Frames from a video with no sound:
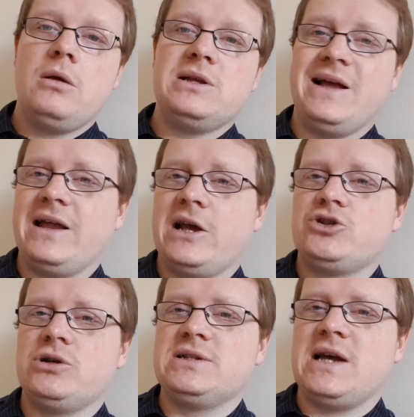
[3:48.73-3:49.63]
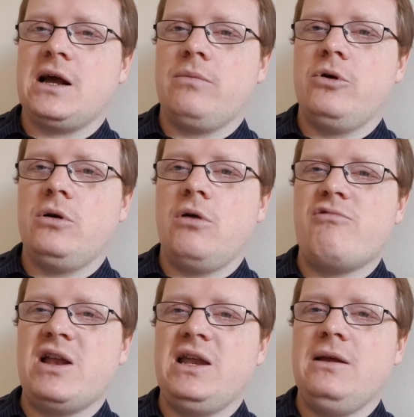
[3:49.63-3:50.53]
It's like an extra attack, but a
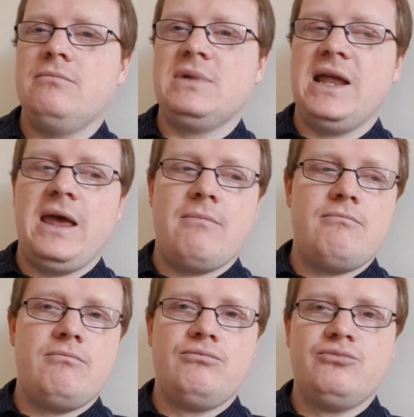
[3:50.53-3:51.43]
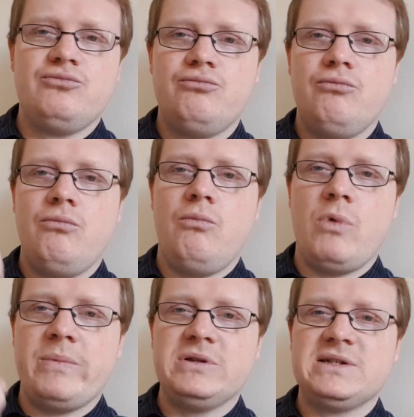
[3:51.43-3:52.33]
really lame
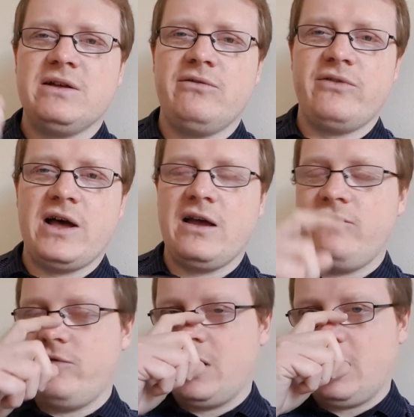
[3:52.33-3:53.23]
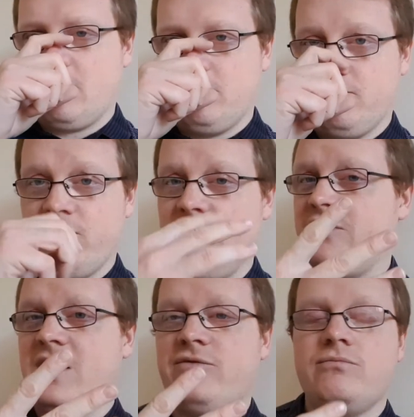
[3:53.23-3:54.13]
weapon skill 5. 5.
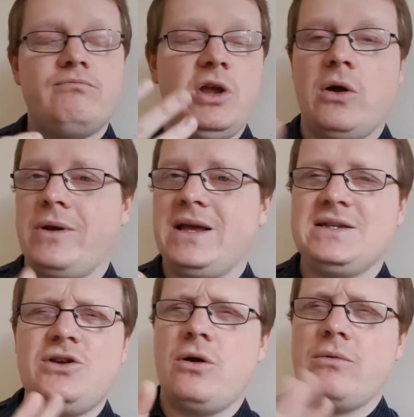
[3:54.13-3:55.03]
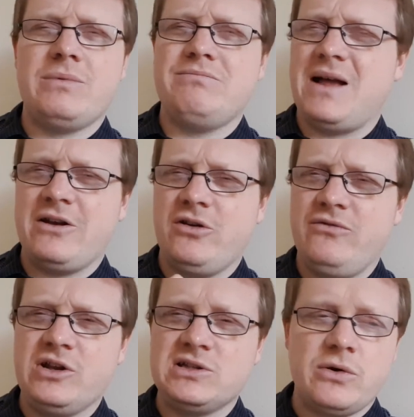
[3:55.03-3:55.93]
You know what it is. You know, I don't
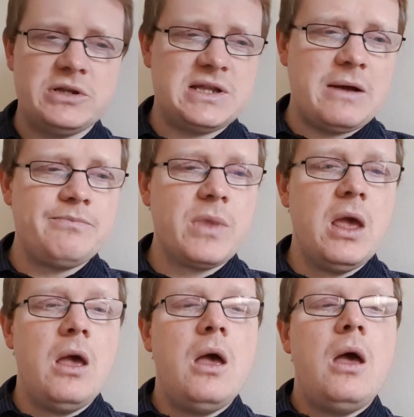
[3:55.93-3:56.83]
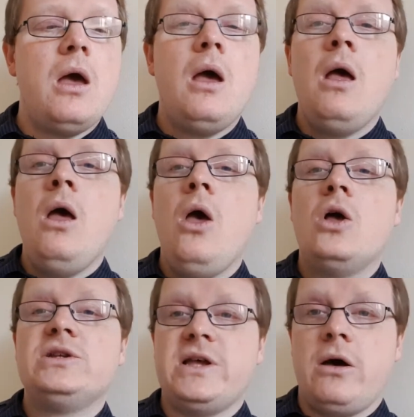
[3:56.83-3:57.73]
even need to go into that.
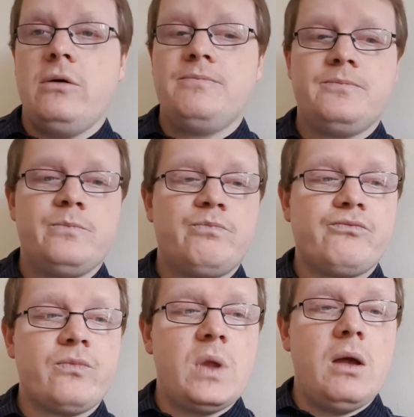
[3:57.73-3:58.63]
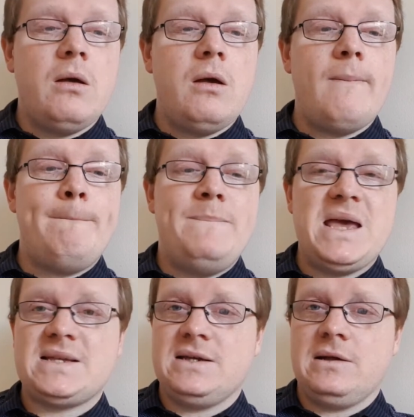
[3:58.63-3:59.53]
So,
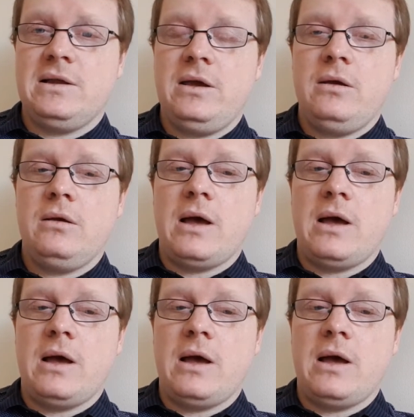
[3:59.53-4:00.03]
basically,